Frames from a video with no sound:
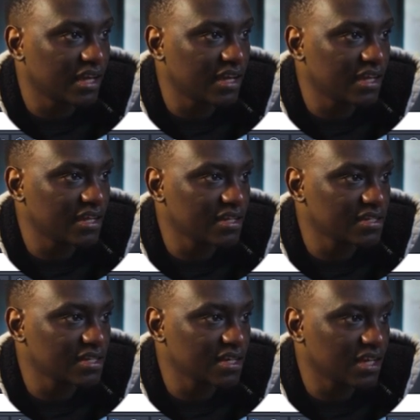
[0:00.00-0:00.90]

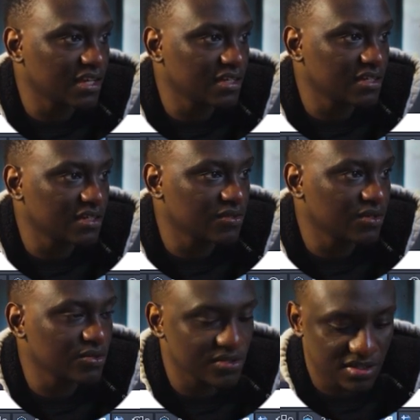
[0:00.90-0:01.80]
and again
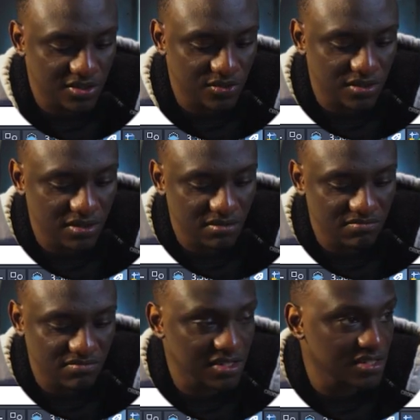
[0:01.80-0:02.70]
we're going to start with
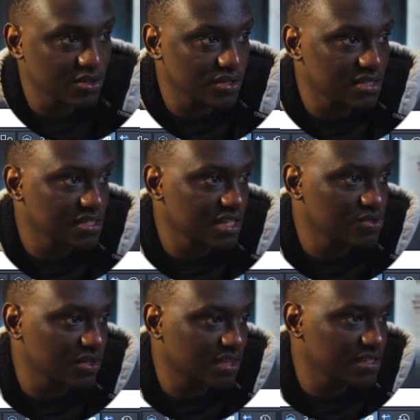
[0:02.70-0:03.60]
let's say we
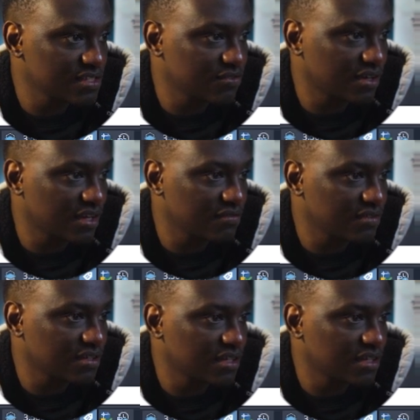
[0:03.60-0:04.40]
start with 35